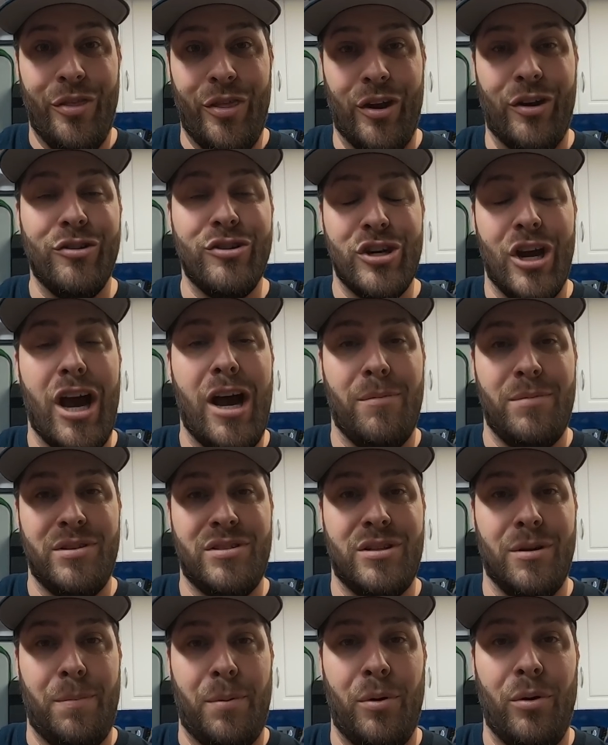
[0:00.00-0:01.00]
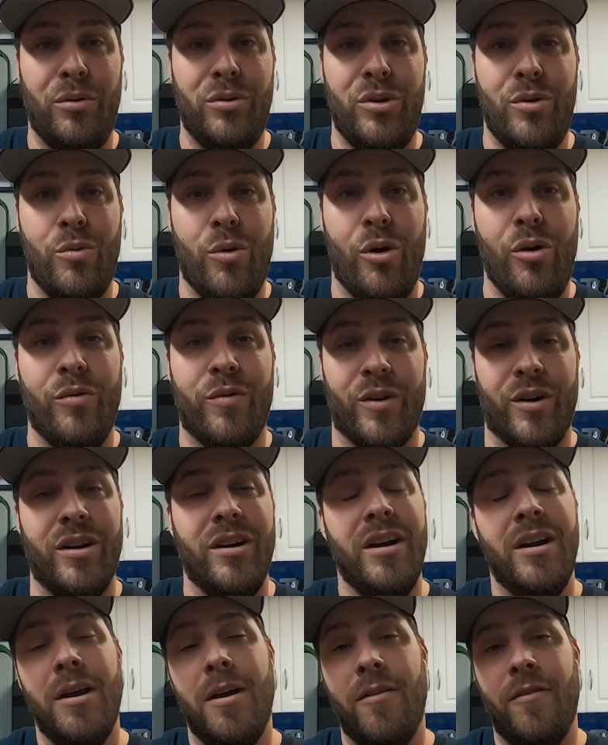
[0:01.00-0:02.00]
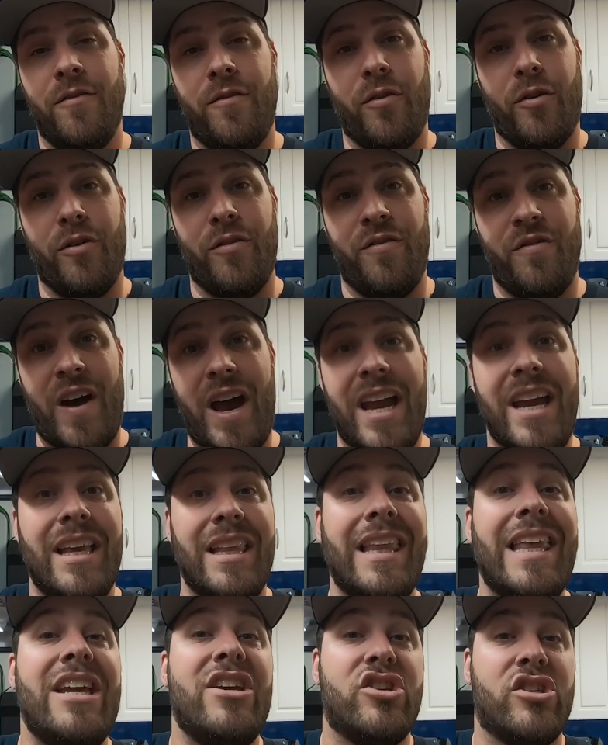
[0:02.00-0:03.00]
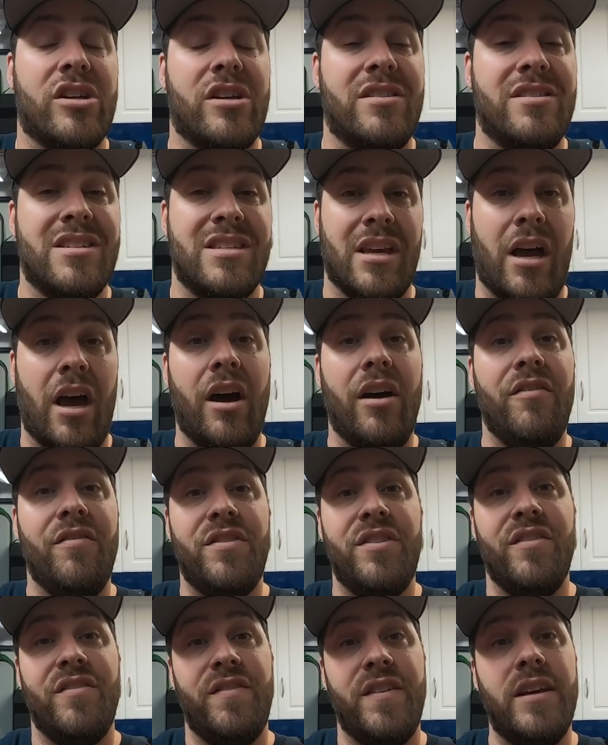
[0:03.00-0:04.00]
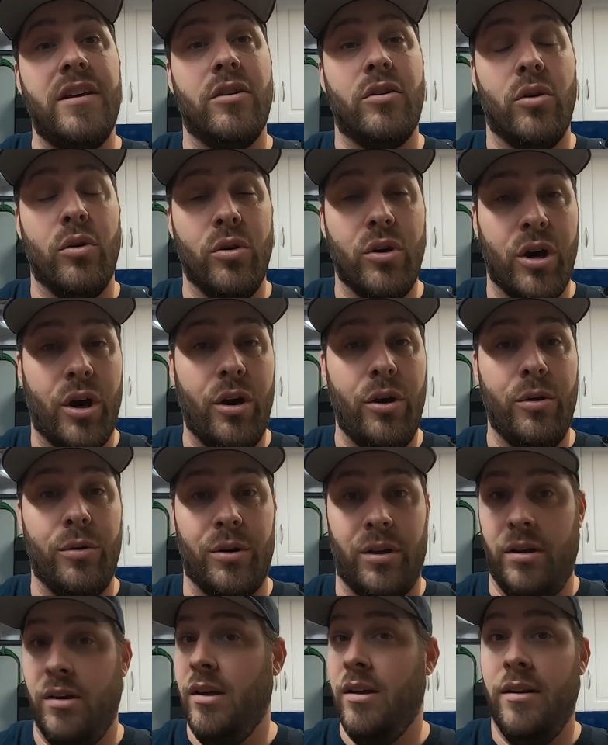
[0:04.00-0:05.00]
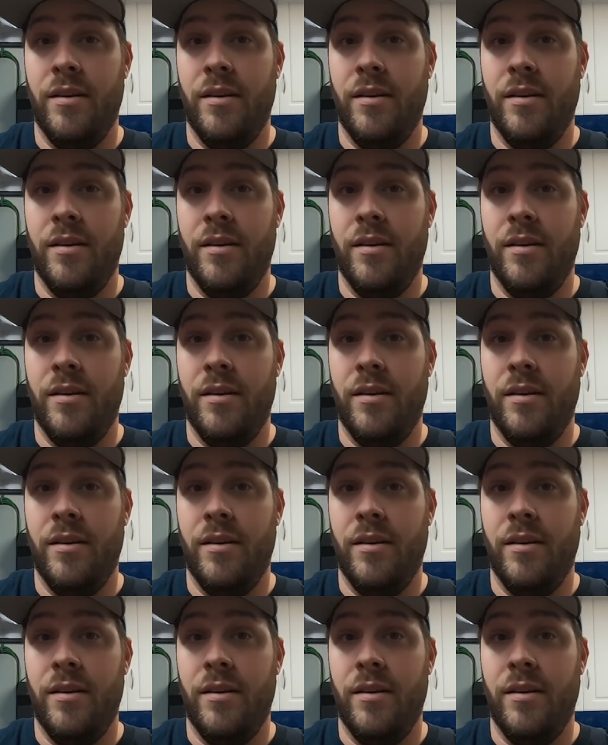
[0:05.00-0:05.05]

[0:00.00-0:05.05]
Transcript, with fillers: Their job is to pull you over for violations of the vehicle code.